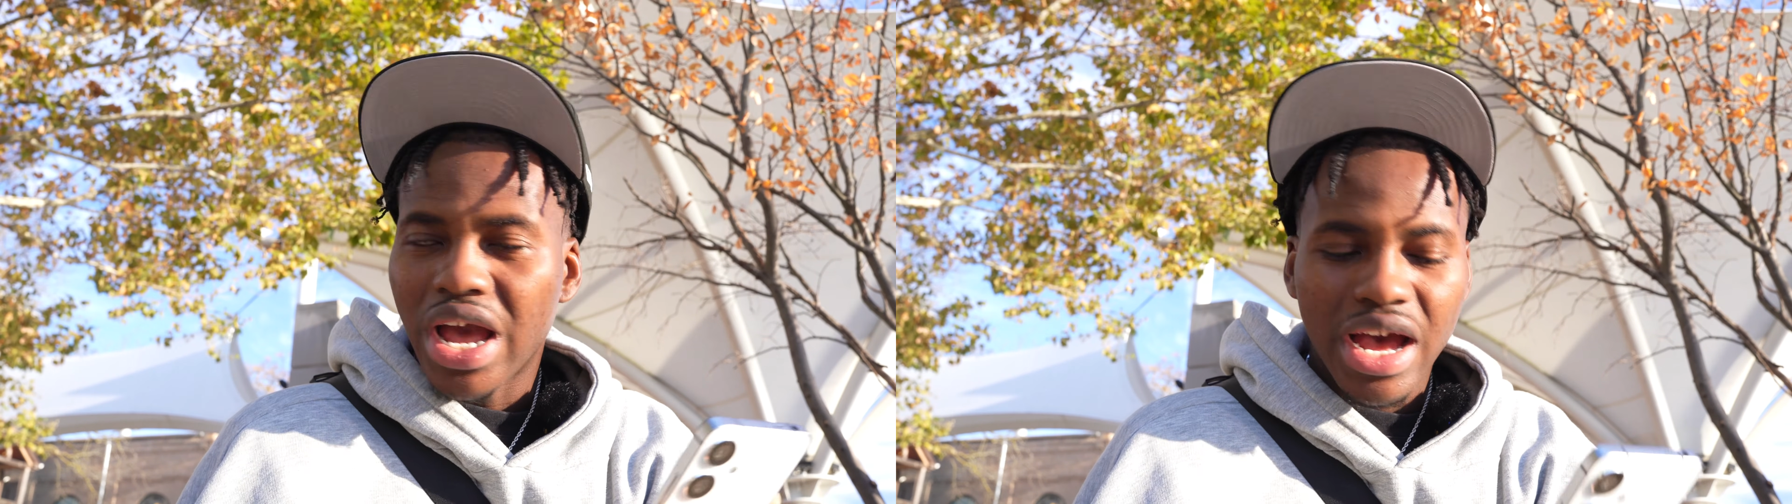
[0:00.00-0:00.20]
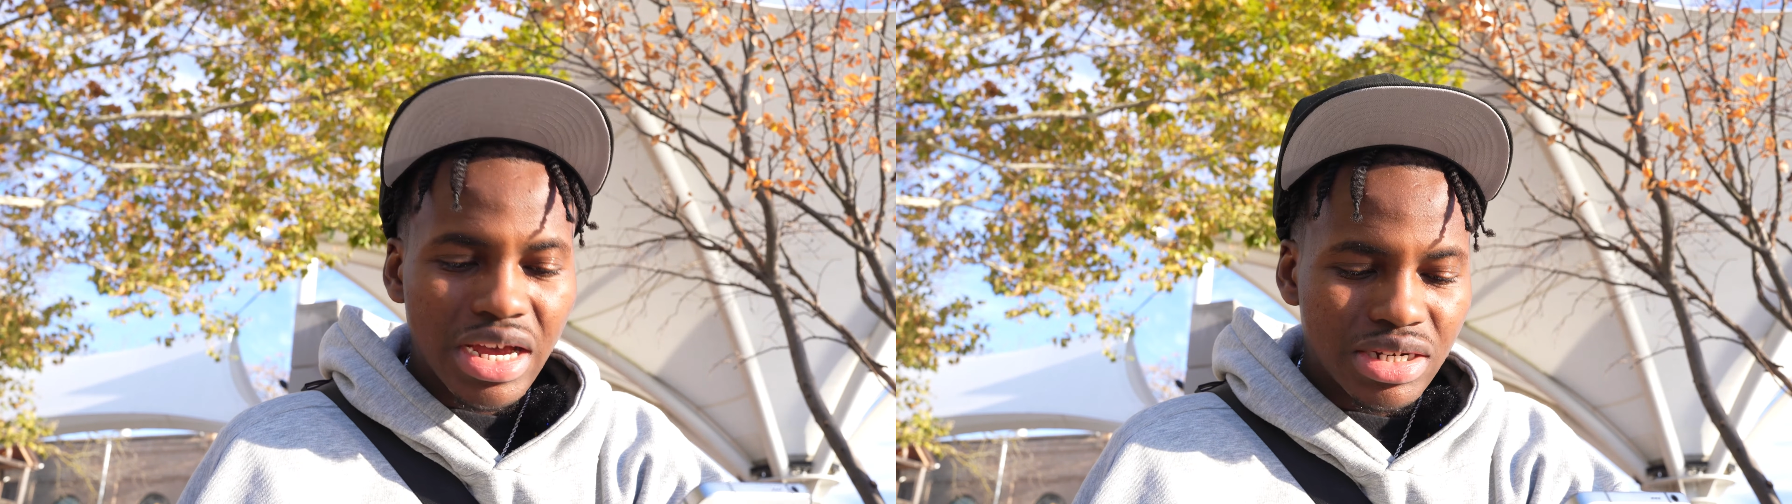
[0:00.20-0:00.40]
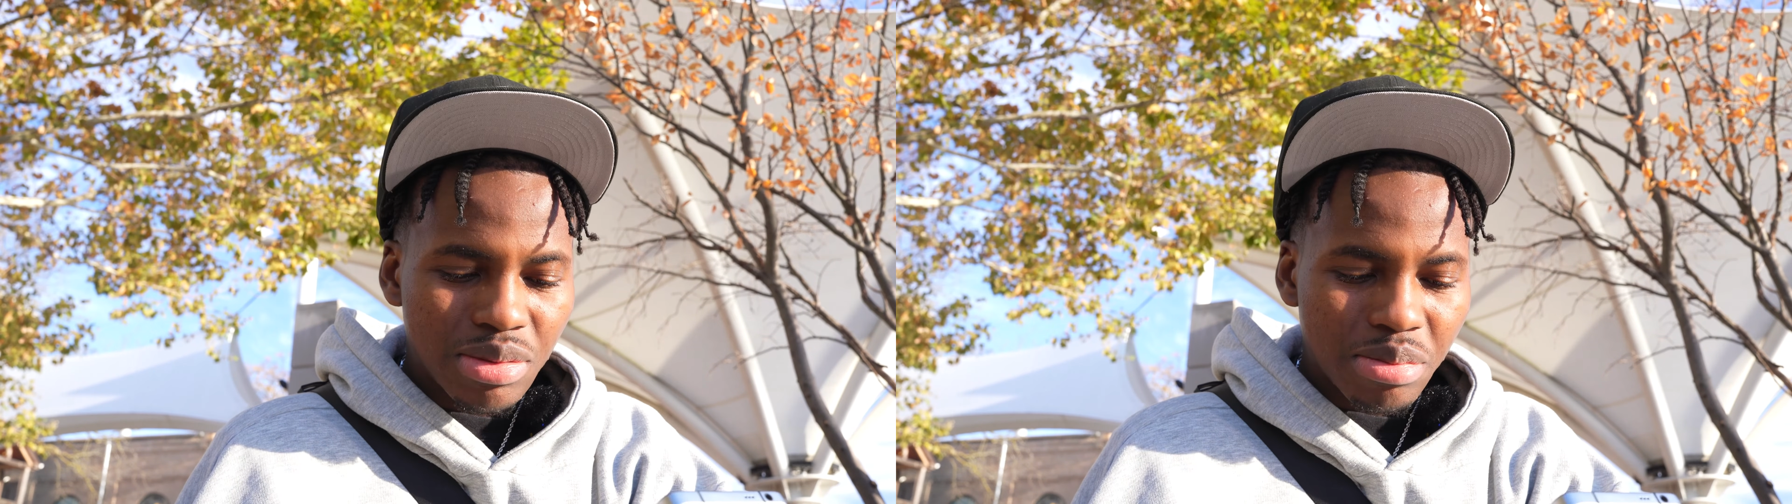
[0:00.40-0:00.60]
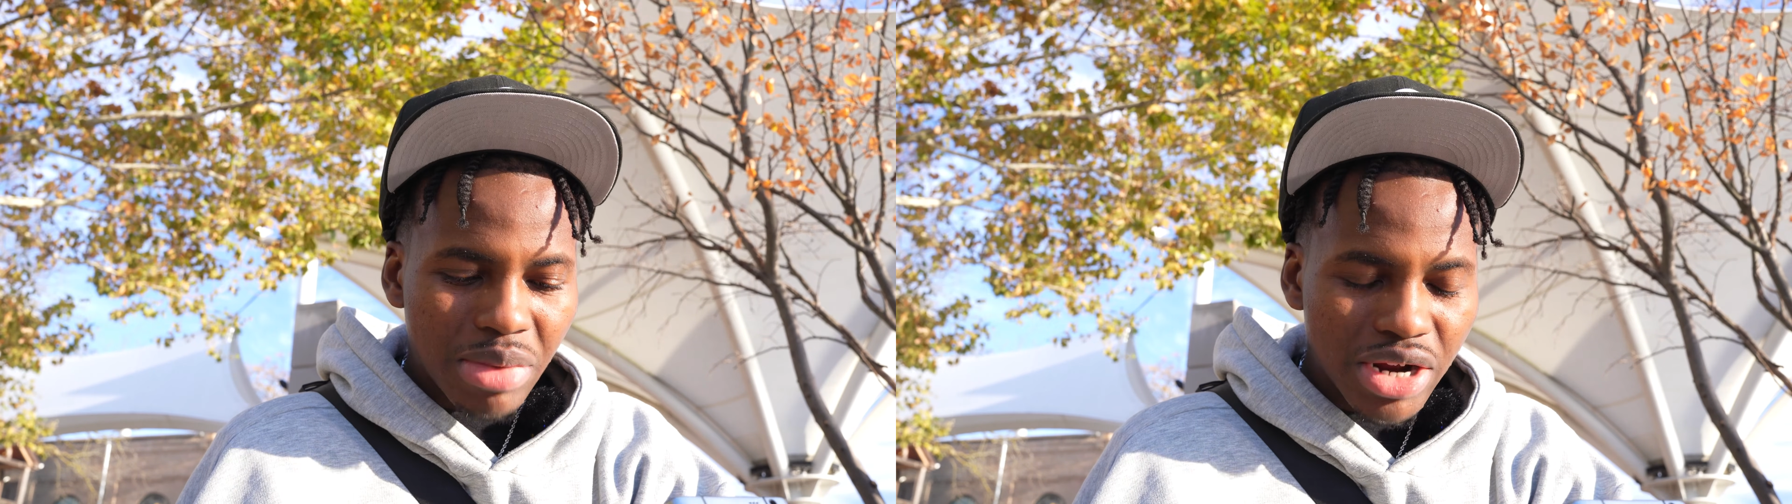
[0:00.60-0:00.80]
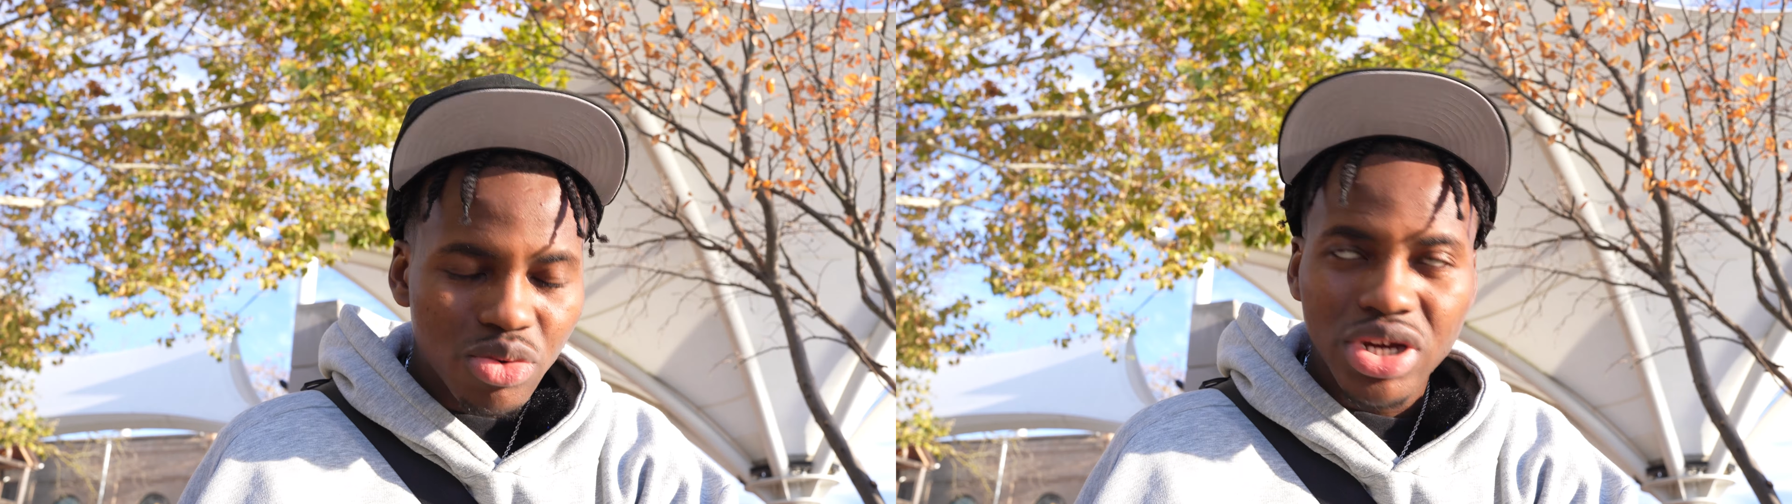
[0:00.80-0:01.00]
And
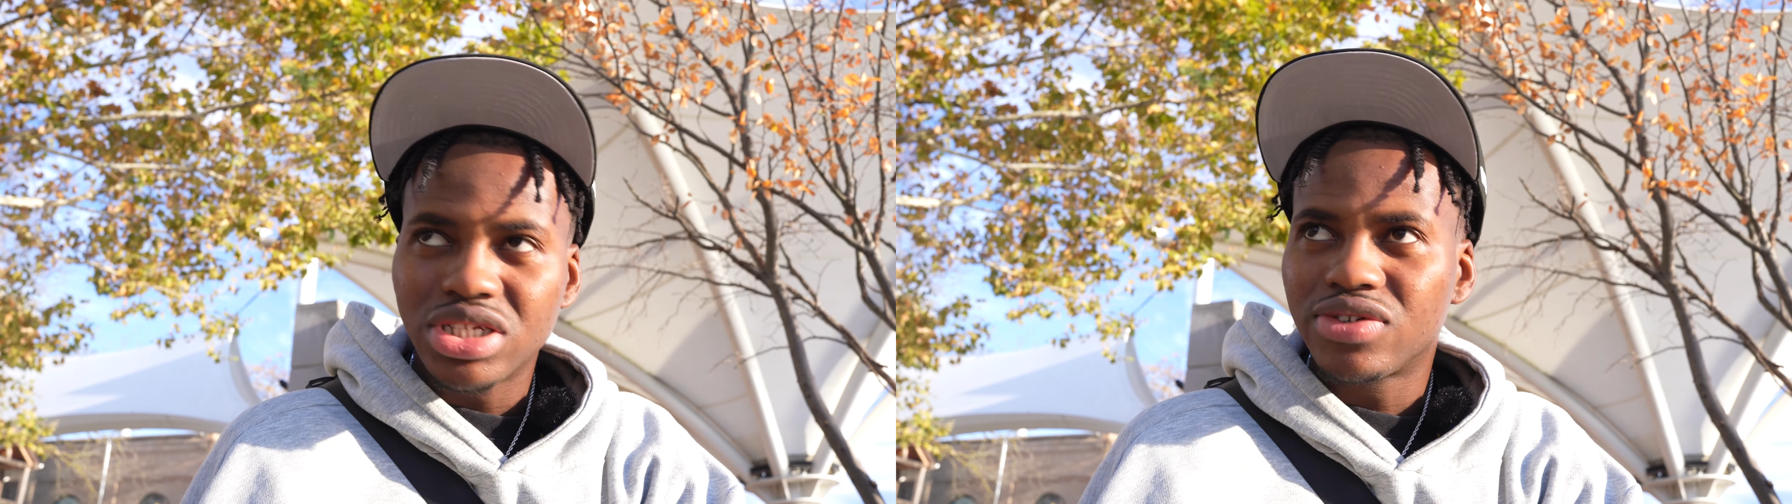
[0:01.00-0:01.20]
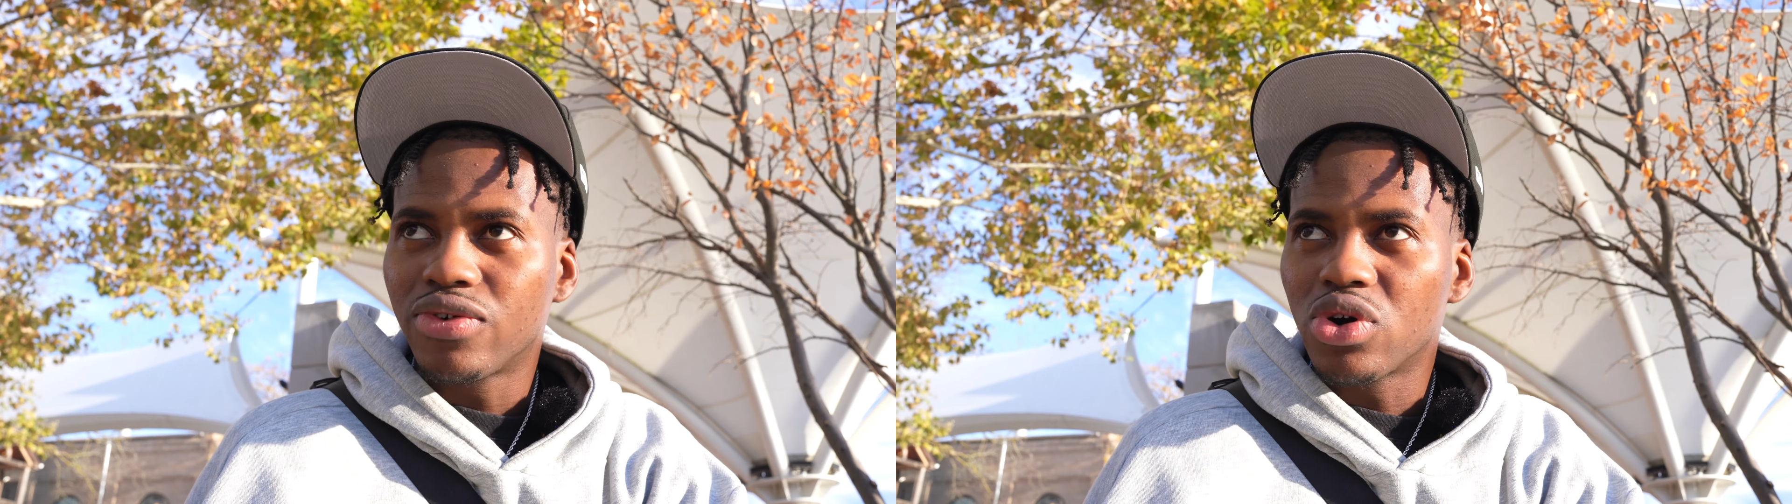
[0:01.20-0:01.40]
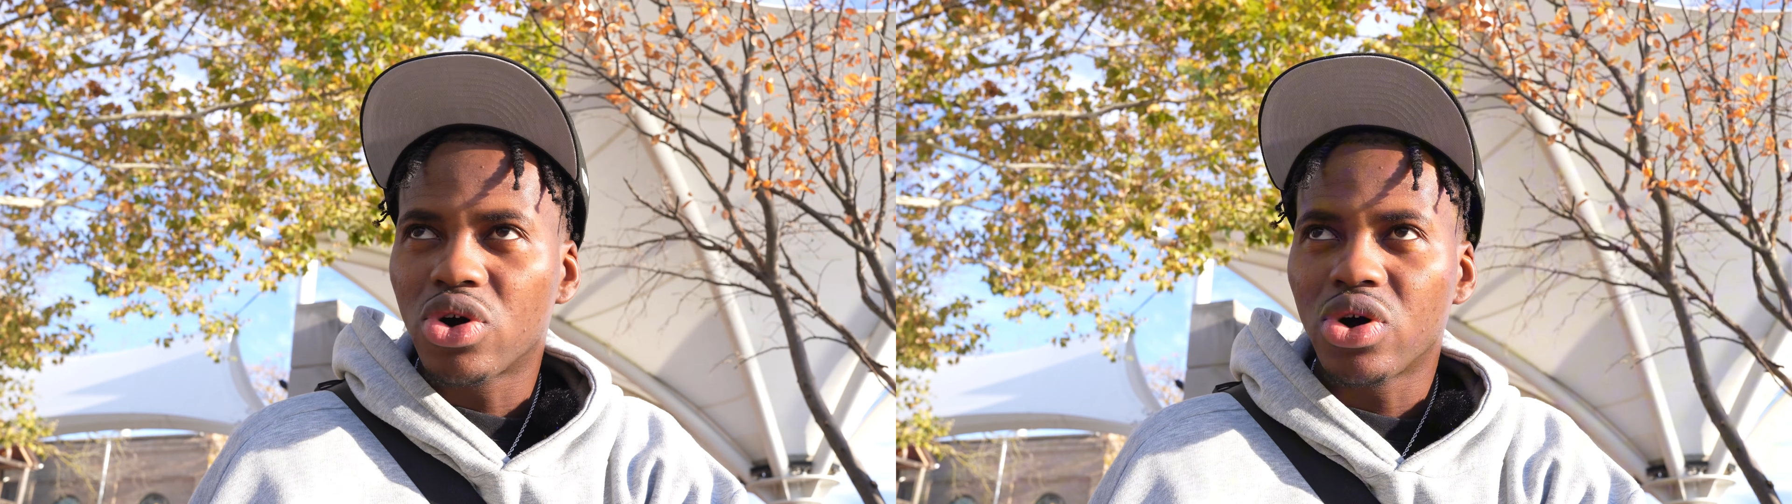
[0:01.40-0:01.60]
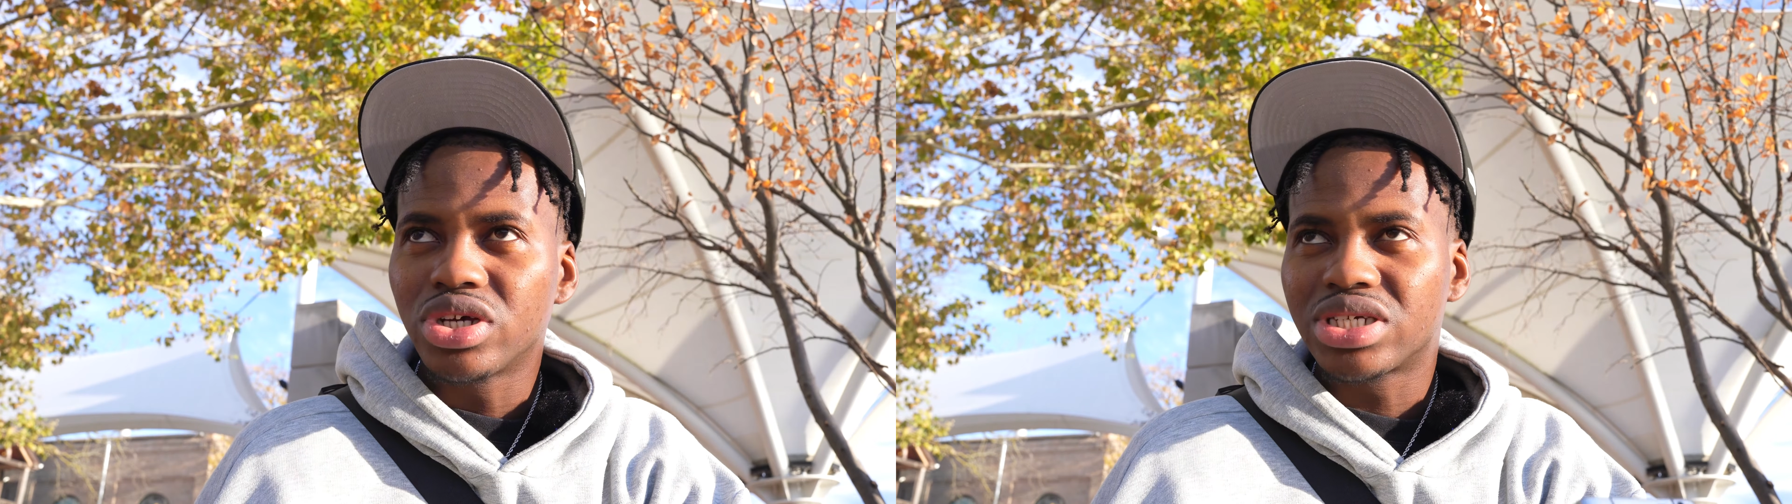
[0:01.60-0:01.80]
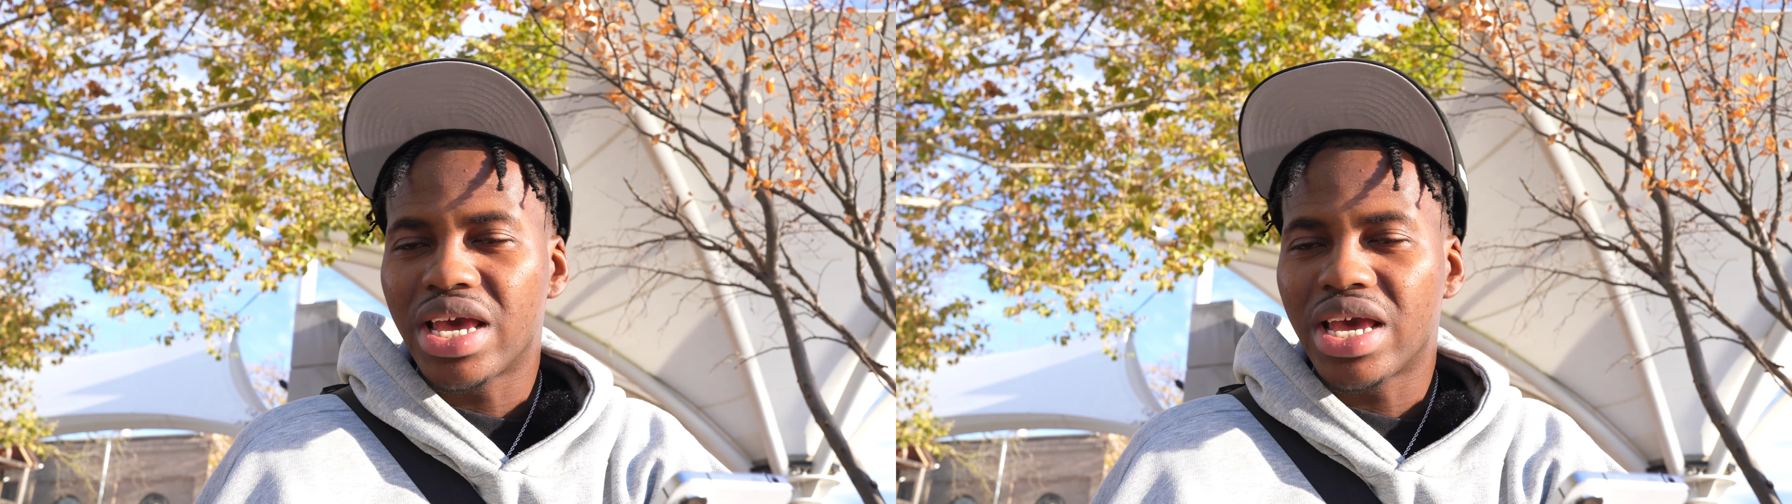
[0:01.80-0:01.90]
by the way, this phone costs